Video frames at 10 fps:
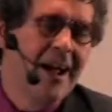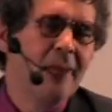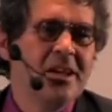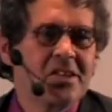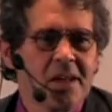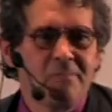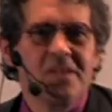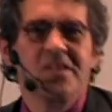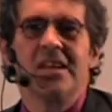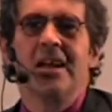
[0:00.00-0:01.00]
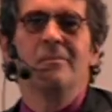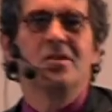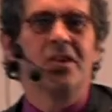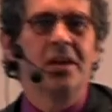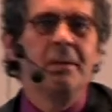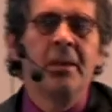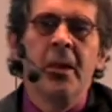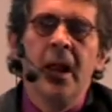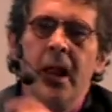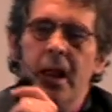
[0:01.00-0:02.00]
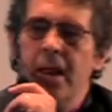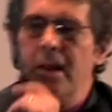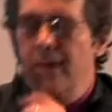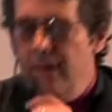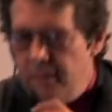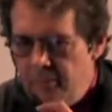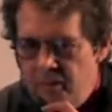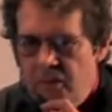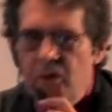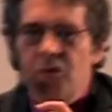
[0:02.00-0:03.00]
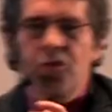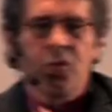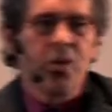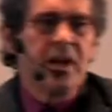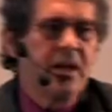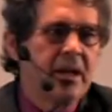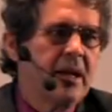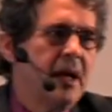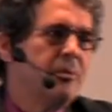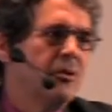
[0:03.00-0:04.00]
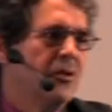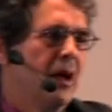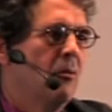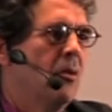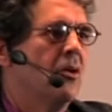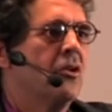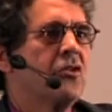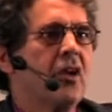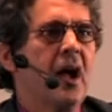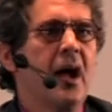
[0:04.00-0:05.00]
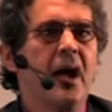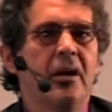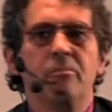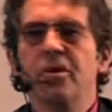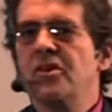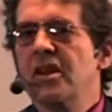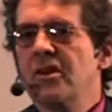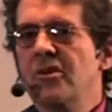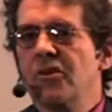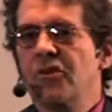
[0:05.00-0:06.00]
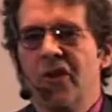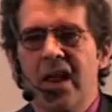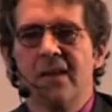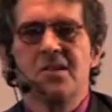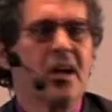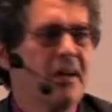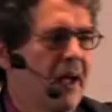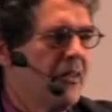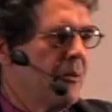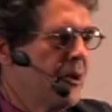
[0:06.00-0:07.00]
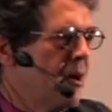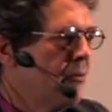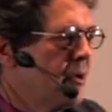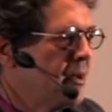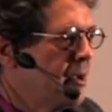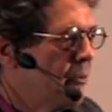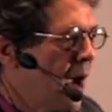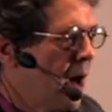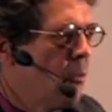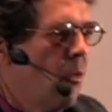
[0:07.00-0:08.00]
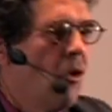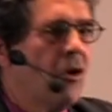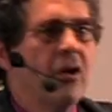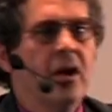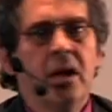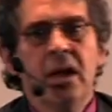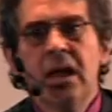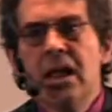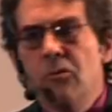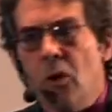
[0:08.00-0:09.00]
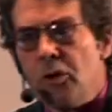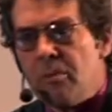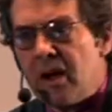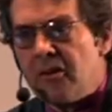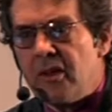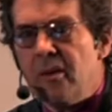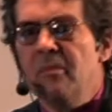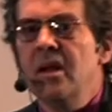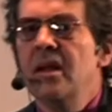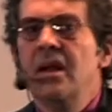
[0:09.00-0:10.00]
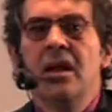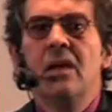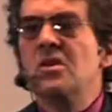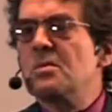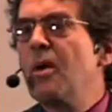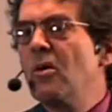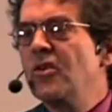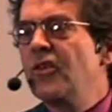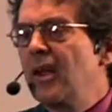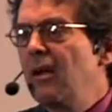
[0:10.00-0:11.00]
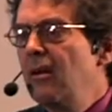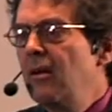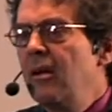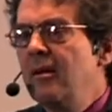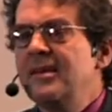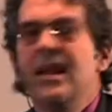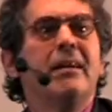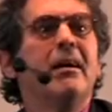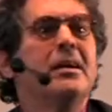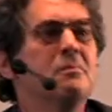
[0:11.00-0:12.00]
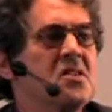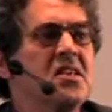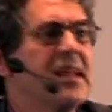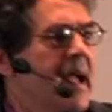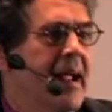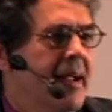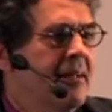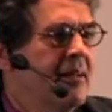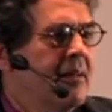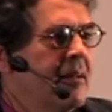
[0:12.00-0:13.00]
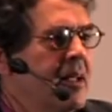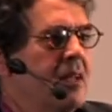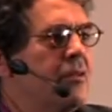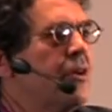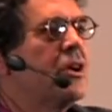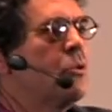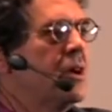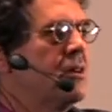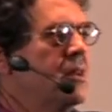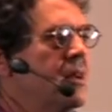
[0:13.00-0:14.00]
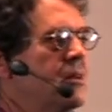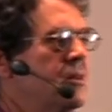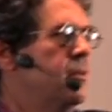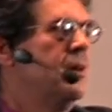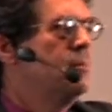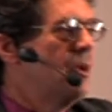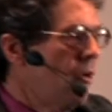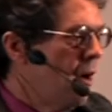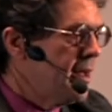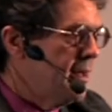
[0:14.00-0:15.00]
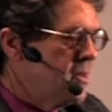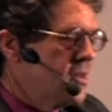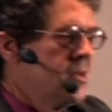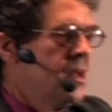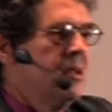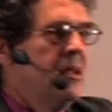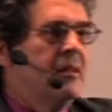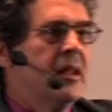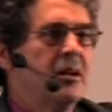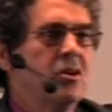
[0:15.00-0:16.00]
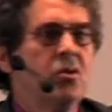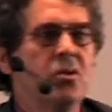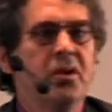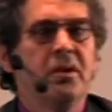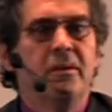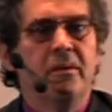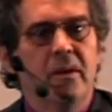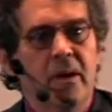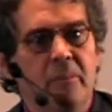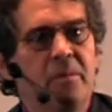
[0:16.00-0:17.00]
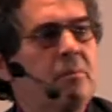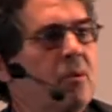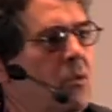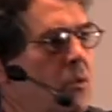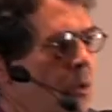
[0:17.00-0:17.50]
MSNBC. I'm sorry. And um, those three cable networks had particular slants on how they were covering the Iraq War. He wrote about them. He was posting 10 items a day. He very quickly developed an audience that included uh, people who